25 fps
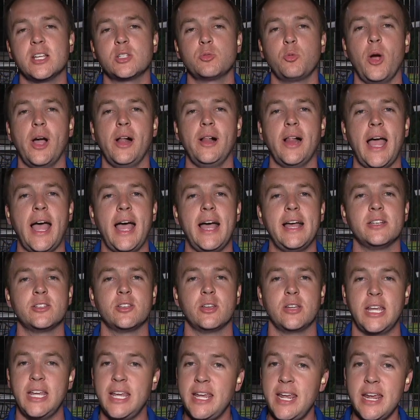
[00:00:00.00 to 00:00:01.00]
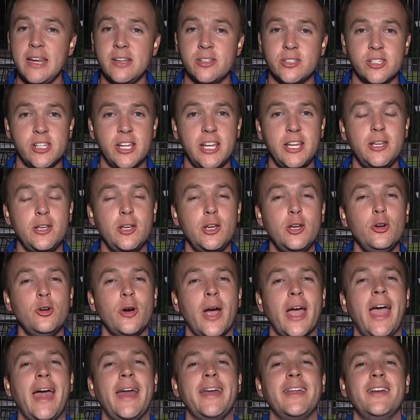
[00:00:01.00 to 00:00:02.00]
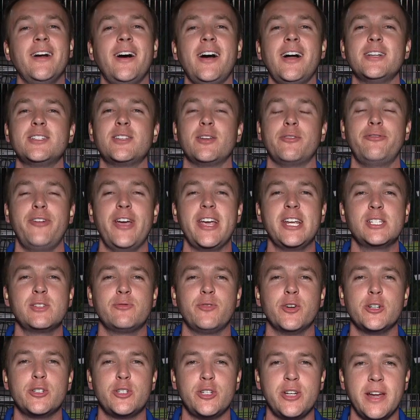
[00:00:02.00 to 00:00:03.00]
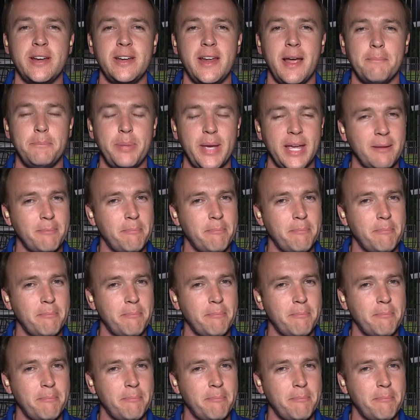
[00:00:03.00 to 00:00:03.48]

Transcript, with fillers: as well as ECU heading on to face Virginia.